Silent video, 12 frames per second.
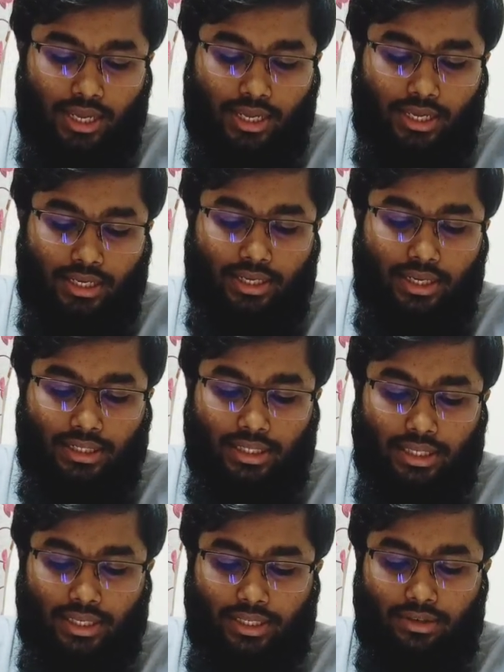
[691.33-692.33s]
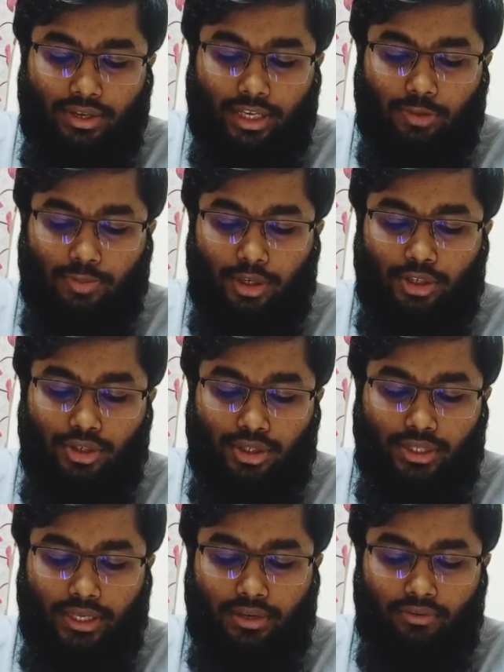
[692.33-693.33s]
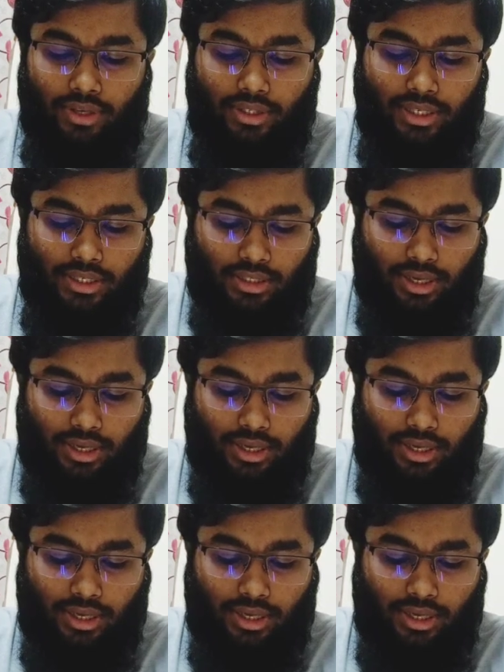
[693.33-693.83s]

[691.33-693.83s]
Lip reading: increases and during expiration decreases.